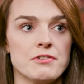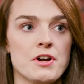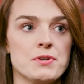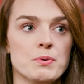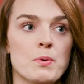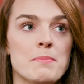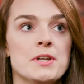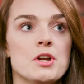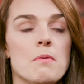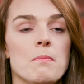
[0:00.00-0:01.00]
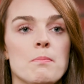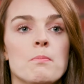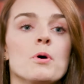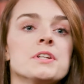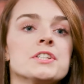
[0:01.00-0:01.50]
around women not
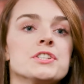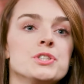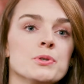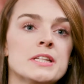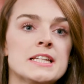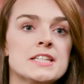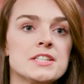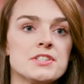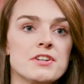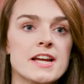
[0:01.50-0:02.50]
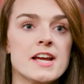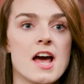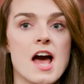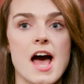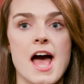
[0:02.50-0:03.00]
wanting to join the industry
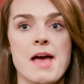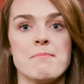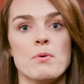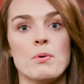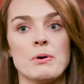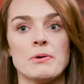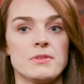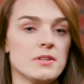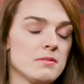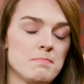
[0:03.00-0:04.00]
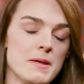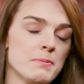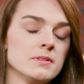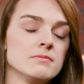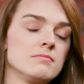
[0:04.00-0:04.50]
um, or that
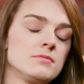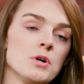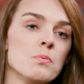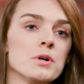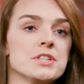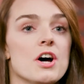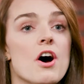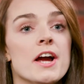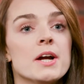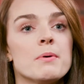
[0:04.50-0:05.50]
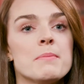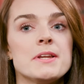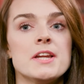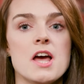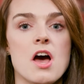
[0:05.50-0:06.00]
people don't want to hire
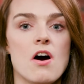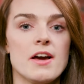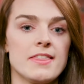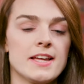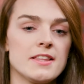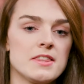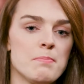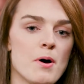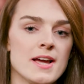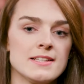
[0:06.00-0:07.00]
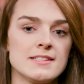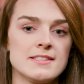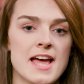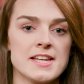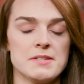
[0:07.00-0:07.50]
women. I think that the biases
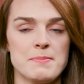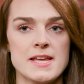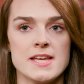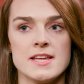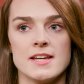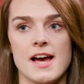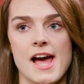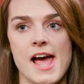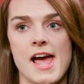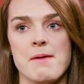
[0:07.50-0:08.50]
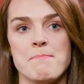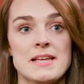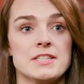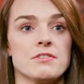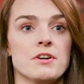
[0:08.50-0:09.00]
tend to be uh,
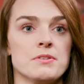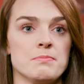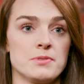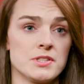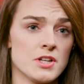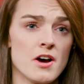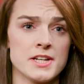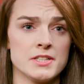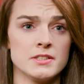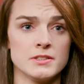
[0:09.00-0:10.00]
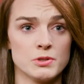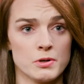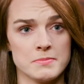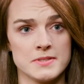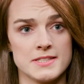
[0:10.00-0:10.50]
based around societal
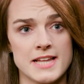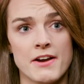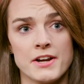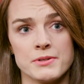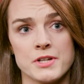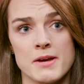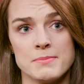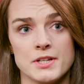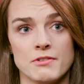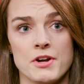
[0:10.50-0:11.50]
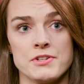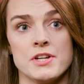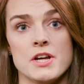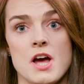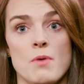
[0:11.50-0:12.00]
norms and stereotypes around
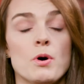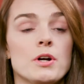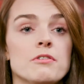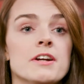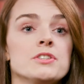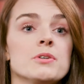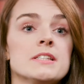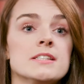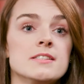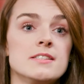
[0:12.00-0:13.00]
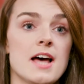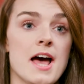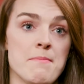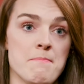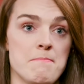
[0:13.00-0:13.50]
what career choices
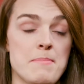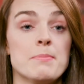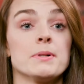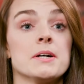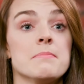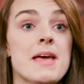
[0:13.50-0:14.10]
um, people can